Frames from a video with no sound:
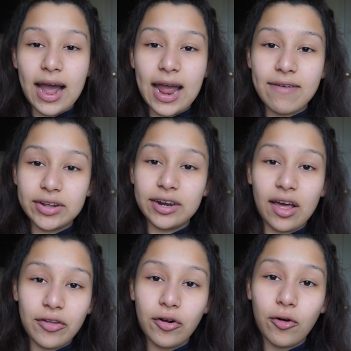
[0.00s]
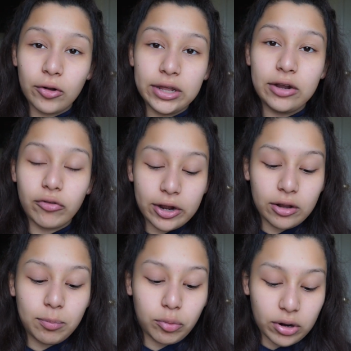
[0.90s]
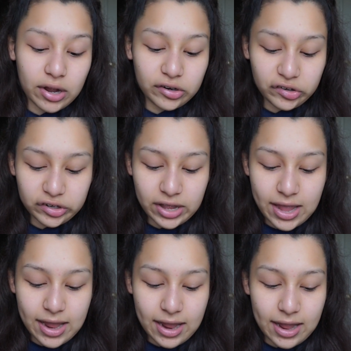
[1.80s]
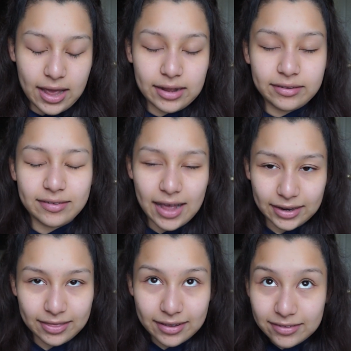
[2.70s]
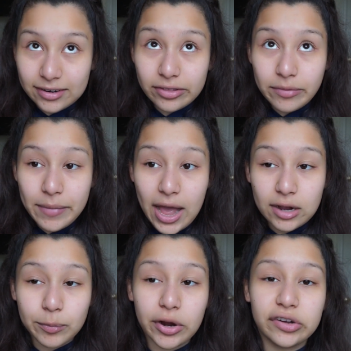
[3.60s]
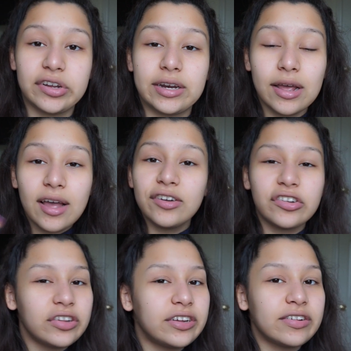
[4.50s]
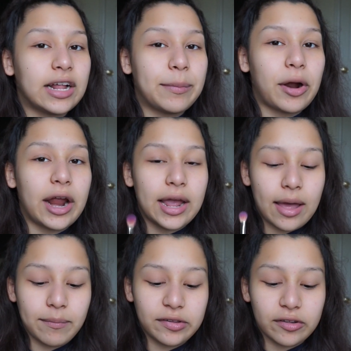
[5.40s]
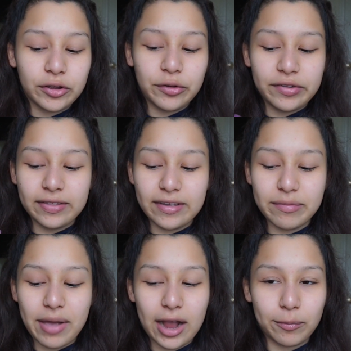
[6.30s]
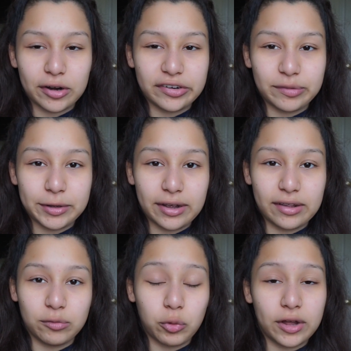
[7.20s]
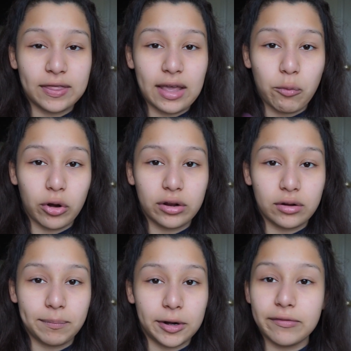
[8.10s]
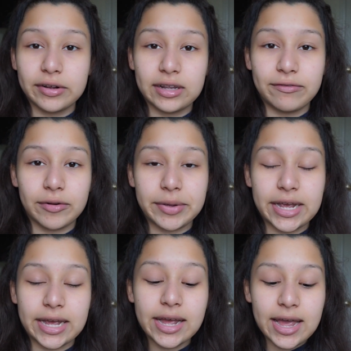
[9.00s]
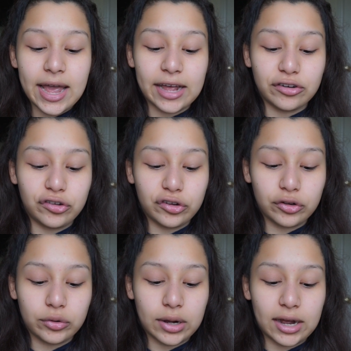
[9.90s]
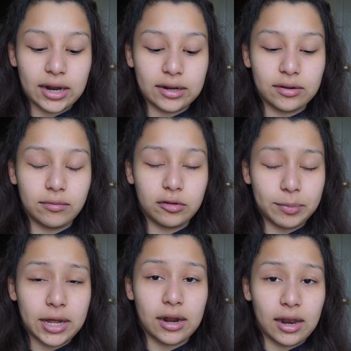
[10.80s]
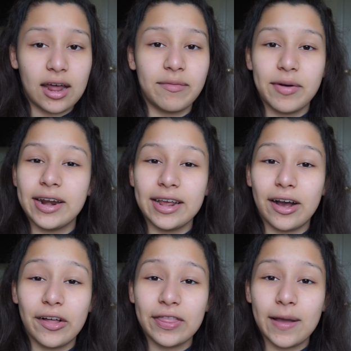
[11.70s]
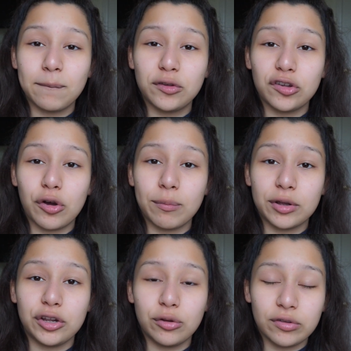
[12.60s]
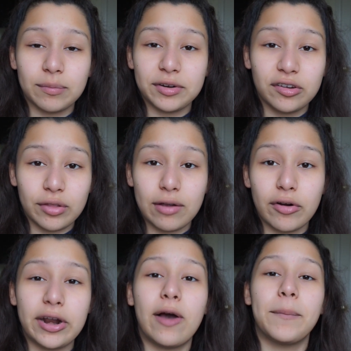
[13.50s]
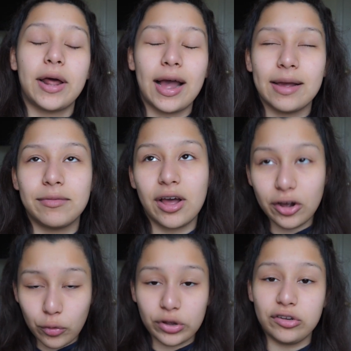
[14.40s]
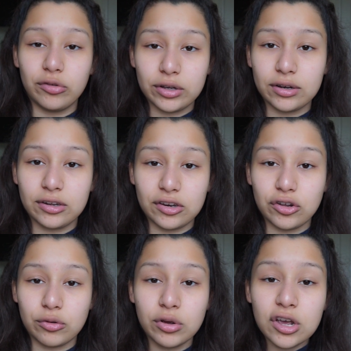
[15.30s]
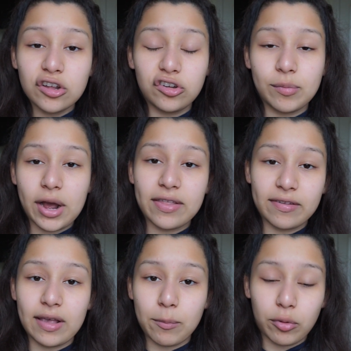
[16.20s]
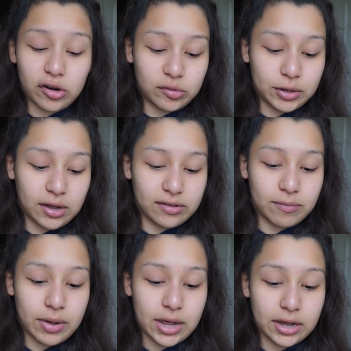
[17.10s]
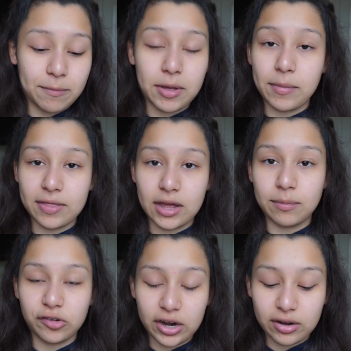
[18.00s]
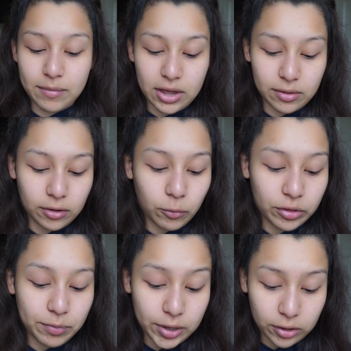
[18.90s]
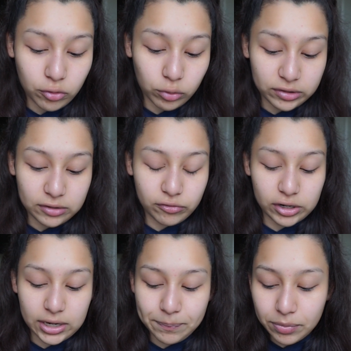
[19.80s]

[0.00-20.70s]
I have another Holy Grail brush, and sadly that's another MAC brush. And just a disclaimer, I am still using these MAC brushes because one, they work perfectly for me, and two, I spent a lot of money on them, so I'm going to use them until they run out. But I am not going to continue to buy the same brush because of my commitment that I'm trying to make with being cruelty free.